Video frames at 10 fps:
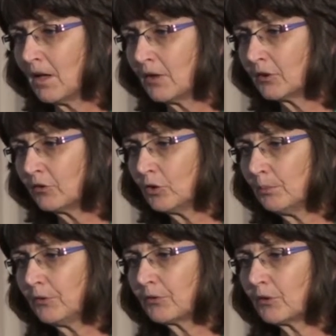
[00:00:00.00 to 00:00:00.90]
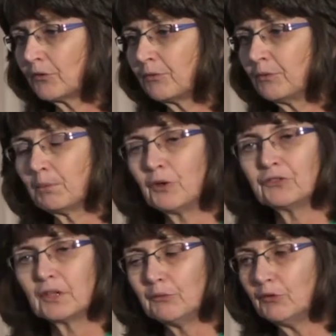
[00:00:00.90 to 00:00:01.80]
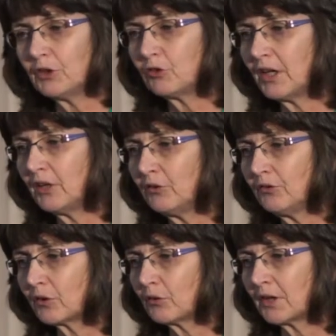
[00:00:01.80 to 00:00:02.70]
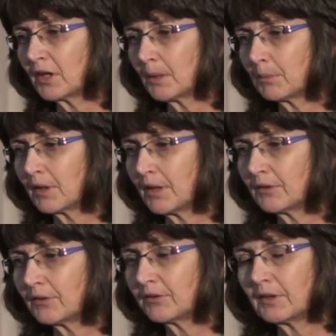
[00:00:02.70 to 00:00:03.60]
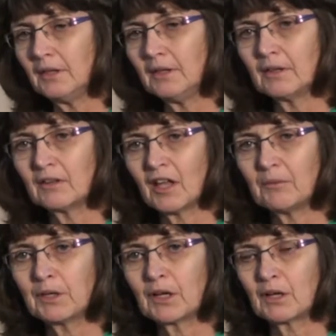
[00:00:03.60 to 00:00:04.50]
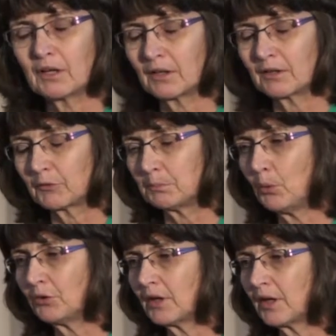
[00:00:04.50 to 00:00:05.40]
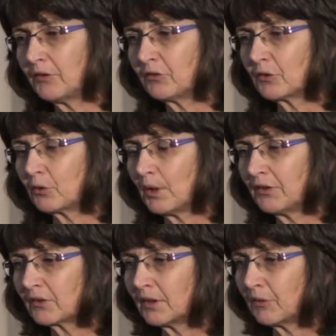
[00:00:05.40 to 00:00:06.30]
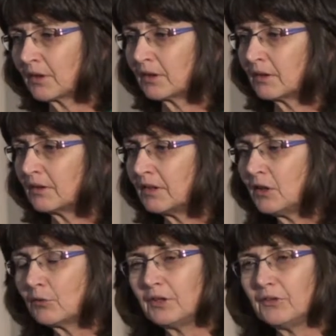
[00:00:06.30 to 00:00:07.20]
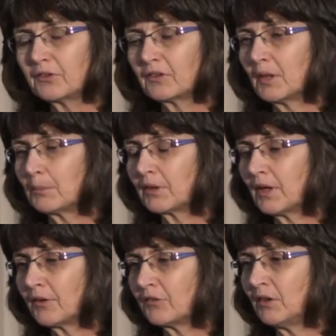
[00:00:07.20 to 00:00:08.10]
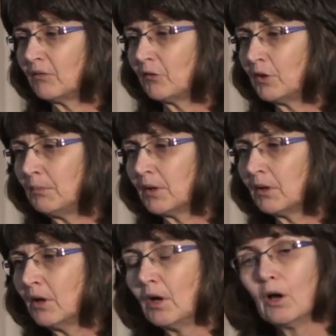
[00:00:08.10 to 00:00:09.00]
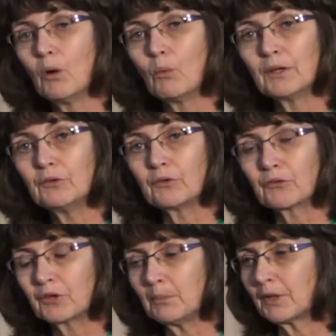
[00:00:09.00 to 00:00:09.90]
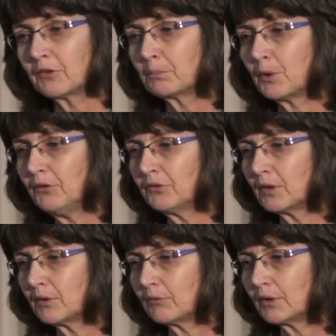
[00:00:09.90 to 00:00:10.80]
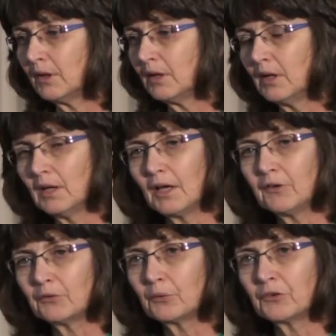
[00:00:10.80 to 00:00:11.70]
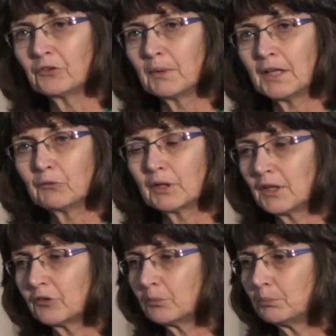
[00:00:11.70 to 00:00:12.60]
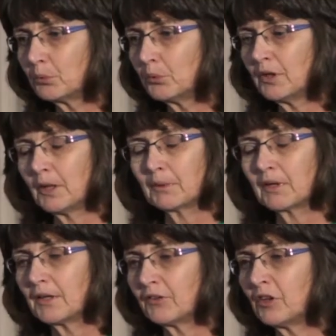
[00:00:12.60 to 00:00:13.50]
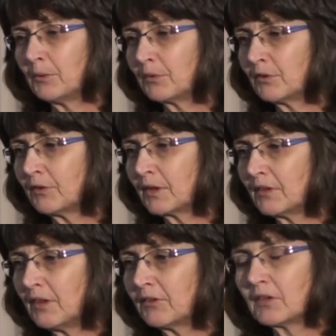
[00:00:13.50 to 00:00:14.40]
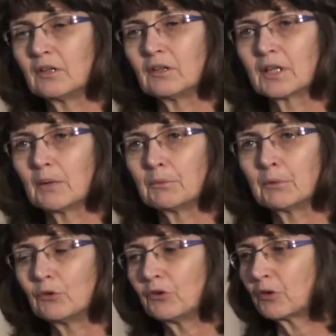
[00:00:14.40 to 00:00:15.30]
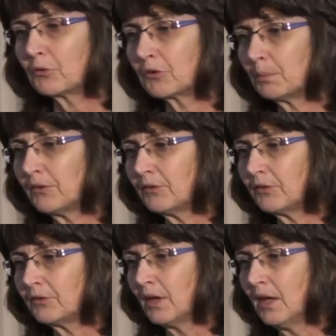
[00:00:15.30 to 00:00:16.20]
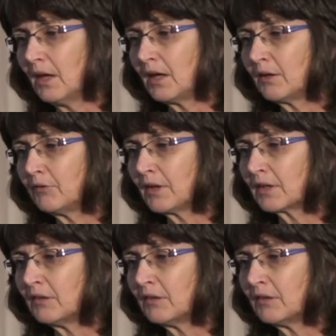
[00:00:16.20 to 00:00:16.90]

So in terms of post-delivery changes in chronic hepatitis C, there have been reported cases of quite significant decrease in hepatitis C viremia, one to three months post-delivery, and this thought this might relate to broader hepatitis C-specific T-cell gamma-producing responses, and in fact,